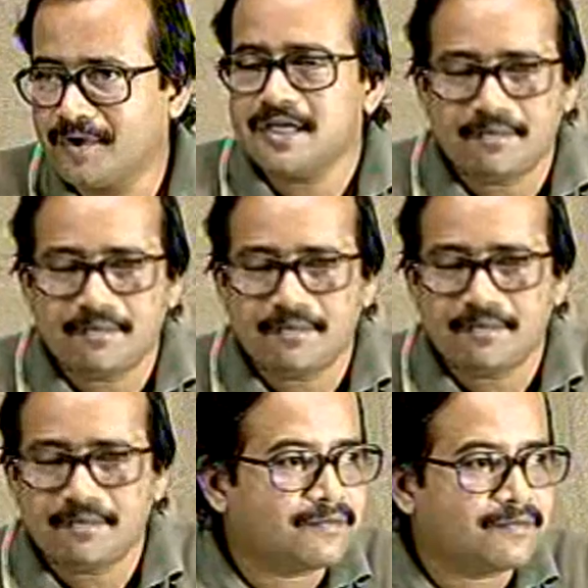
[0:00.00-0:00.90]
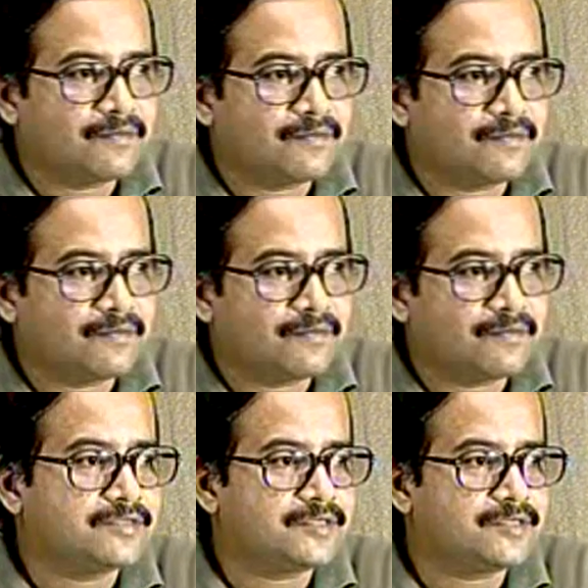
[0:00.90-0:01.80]
I have cut much of the
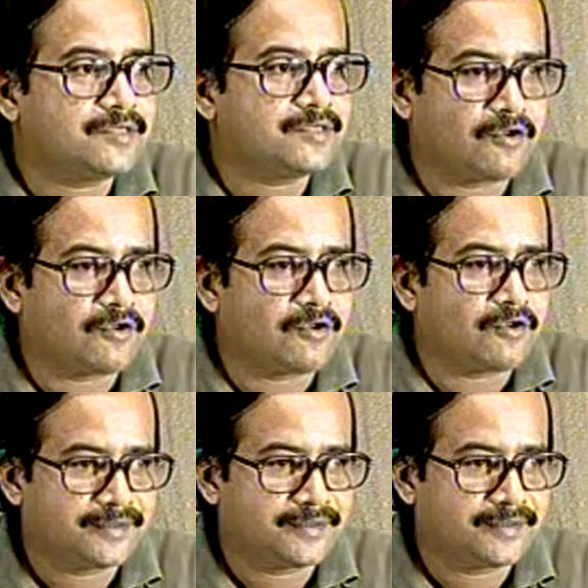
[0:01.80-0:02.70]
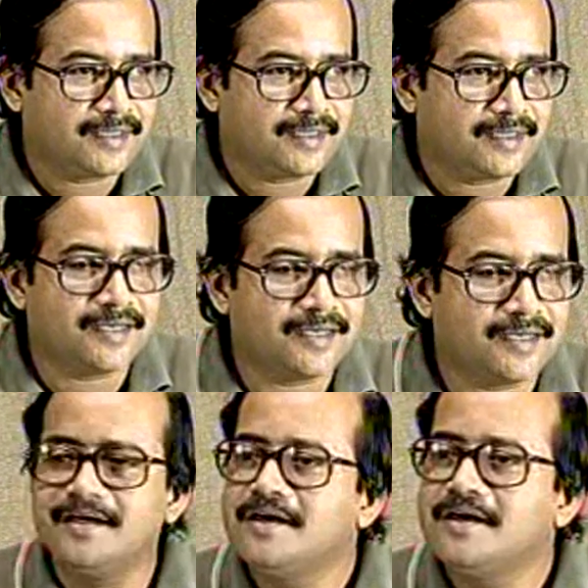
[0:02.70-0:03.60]
frequency band of the noise, isn't it?
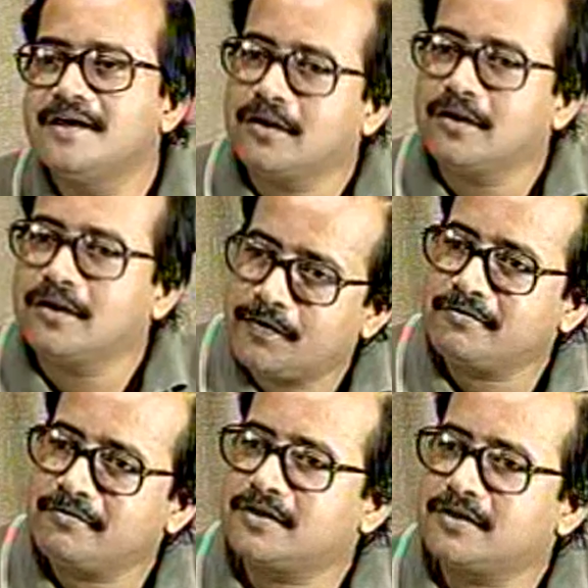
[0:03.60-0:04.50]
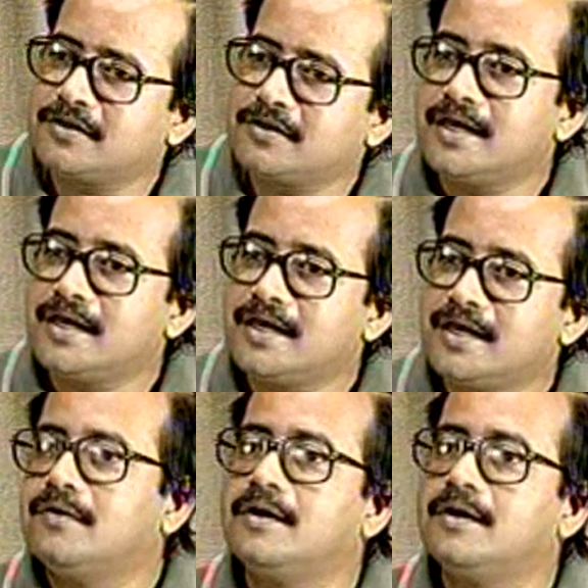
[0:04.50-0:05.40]
So the low frequency noise
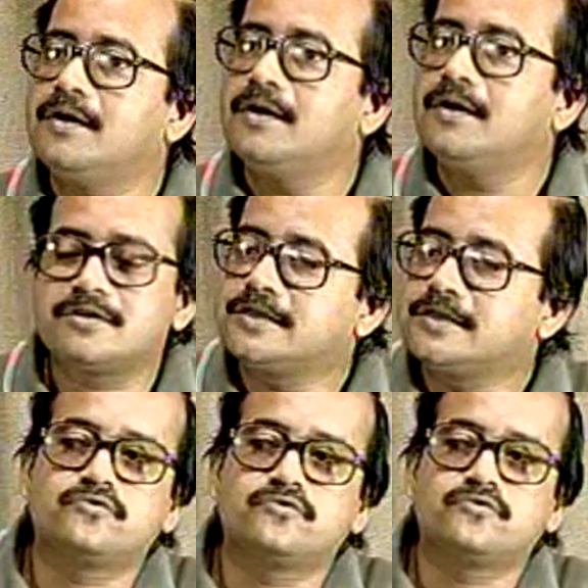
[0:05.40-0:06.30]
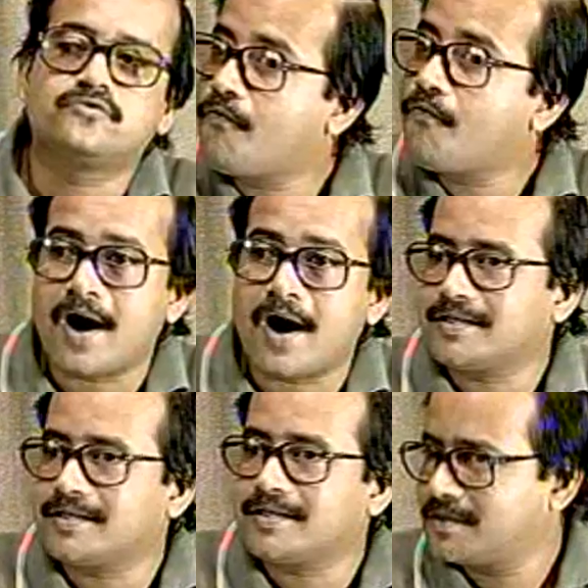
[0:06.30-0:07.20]
need not change so fast
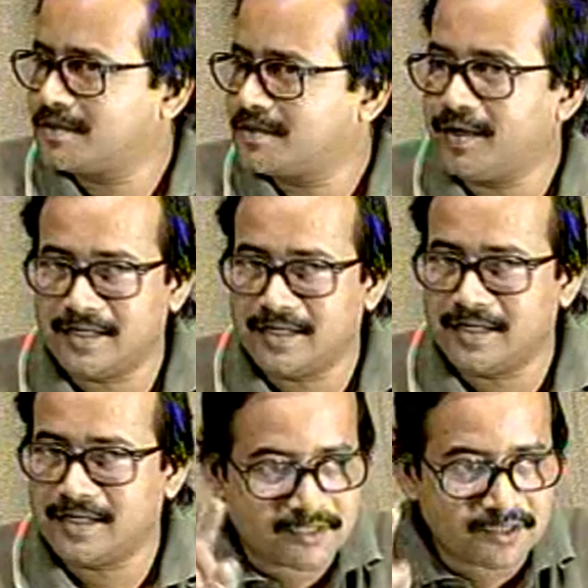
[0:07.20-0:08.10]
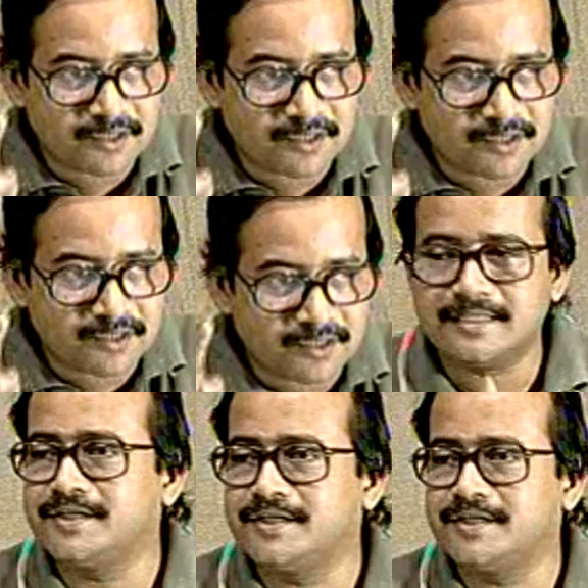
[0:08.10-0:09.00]
compared even to the symbol change
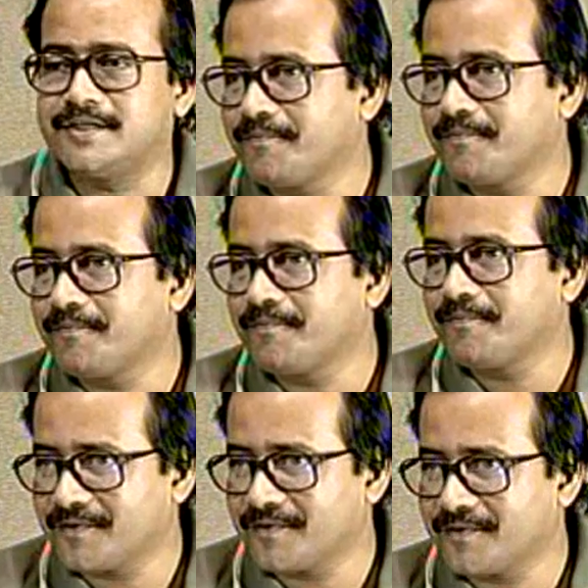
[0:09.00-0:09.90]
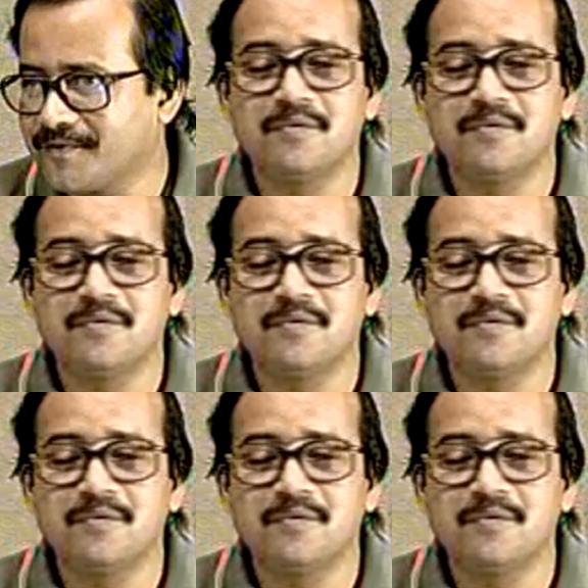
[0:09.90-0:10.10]
really. It will be